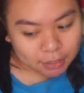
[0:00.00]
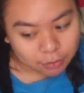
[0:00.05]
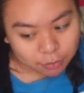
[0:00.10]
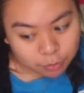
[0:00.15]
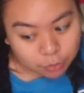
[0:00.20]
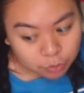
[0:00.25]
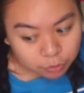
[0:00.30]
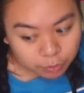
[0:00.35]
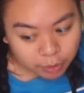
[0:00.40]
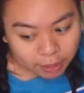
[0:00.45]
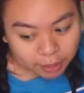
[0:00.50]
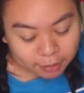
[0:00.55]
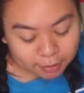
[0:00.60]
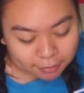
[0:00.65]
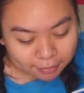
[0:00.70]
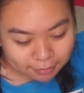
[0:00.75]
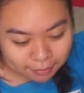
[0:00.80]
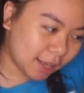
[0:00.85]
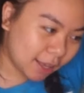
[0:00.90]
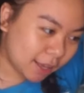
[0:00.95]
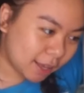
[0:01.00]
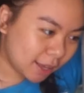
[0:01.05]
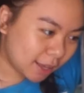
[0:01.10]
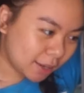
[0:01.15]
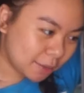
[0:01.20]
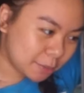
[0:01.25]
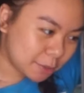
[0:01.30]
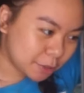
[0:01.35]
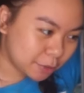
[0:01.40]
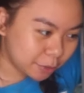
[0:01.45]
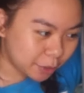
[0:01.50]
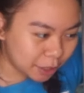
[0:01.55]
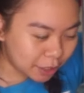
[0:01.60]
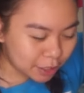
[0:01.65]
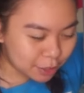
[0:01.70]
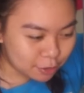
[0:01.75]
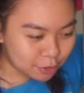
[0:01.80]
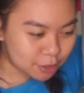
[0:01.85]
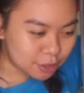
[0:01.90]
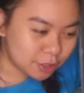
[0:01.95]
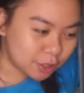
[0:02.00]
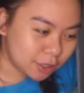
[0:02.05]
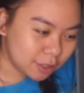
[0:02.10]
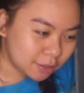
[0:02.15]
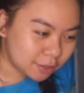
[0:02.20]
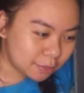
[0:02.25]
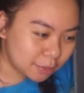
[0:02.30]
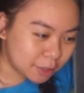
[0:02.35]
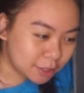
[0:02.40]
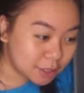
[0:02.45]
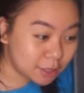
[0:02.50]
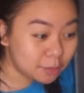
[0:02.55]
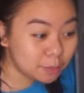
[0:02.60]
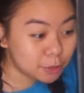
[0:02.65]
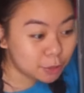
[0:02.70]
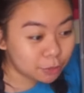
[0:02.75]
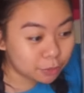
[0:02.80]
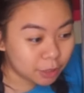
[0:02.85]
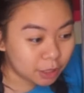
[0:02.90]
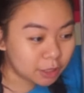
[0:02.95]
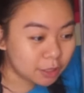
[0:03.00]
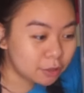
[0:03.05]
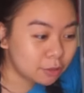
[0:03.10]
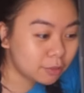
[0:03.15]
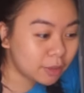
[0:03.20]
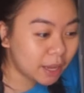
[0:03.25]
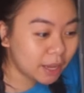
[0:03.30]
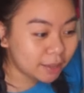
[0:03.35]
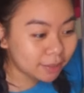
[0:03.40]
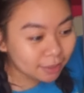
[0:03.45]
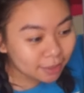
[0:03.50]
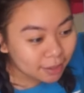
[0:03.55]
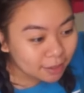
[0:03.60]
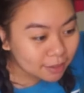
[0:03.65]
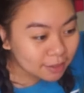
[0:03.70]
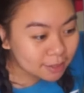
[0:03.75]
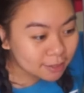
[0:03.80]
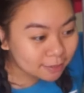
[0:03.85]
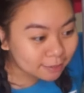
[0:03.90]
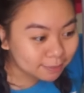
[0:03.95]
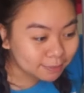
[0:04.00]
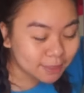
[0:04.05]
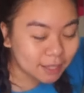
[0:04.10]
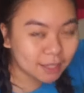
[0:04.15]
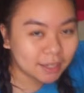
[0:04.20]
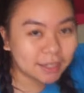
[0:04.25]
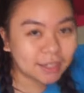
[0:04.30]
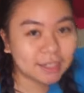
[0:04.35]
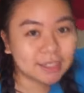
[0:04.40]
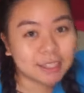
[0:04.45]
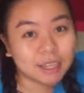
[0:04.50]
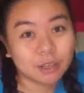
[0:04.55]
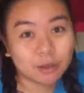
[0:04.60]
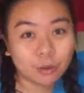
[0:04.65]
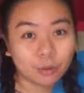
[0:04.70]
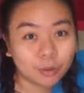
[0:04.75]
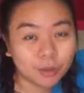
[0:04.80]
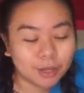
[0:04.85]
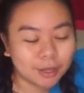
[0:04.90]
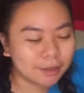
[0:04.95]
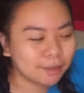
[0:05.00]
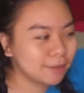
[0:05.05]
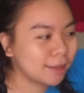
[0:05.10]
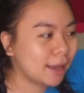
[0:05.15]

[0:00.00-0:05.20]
goes well. And so, ready to start because I'm so ready to end this. Kasi ayoko na.